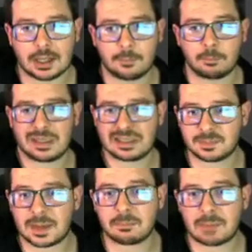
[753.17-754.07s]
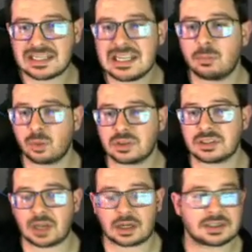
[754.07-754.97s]
because my team really
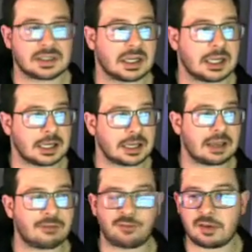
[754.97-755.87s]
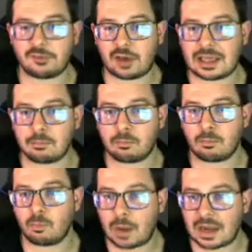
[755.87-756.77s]
sucks if I get
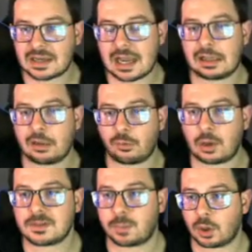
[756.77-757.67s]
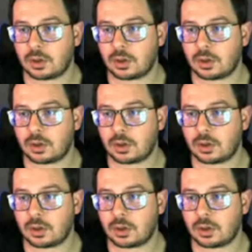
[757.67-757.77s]
my attacking threats burned.